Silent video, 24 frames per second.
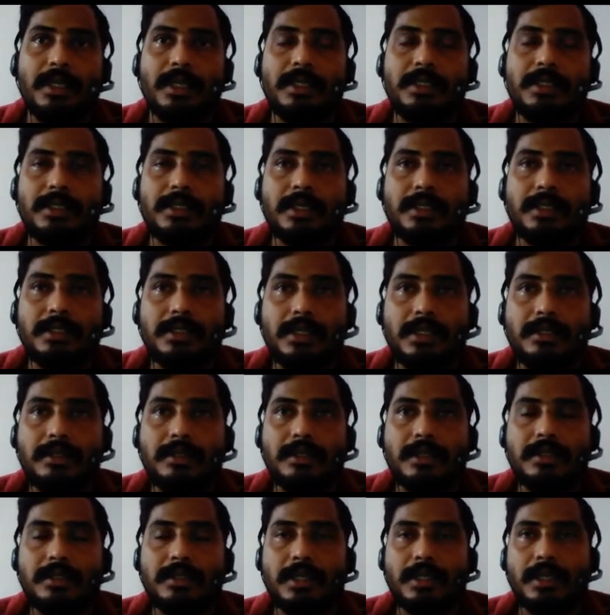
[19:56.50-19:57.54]
it
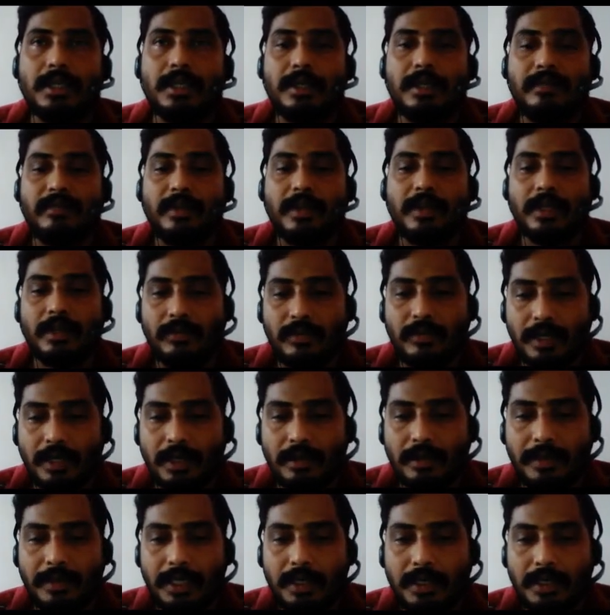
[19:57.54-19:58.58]
sustains such kind of
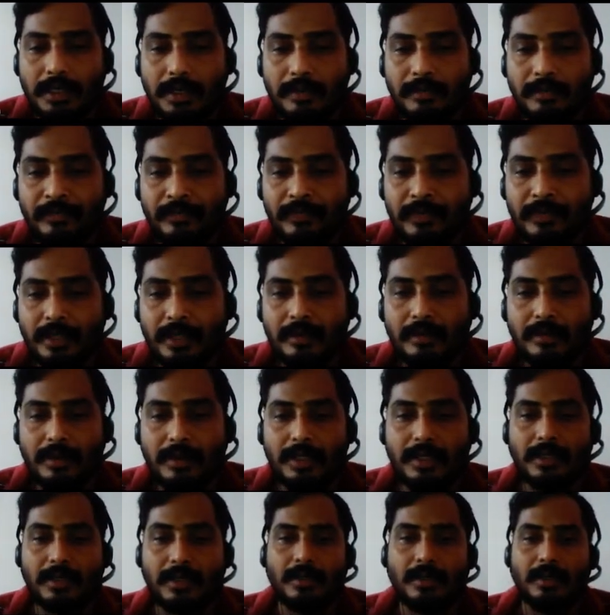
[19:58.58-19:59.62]
environment.
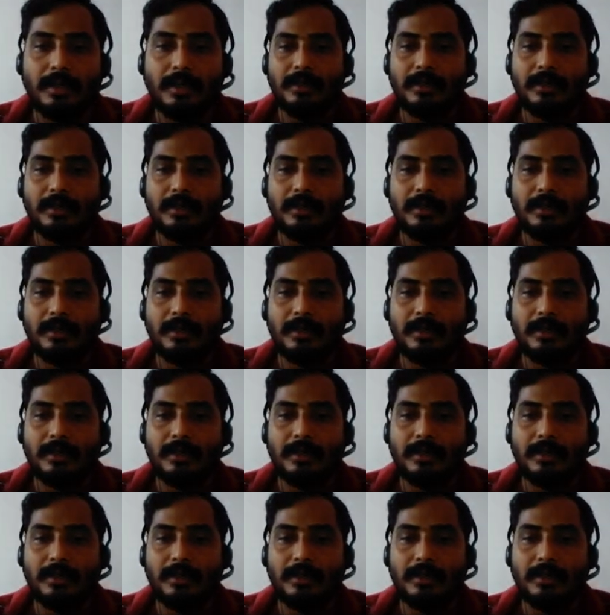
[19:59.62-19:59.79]
Okay,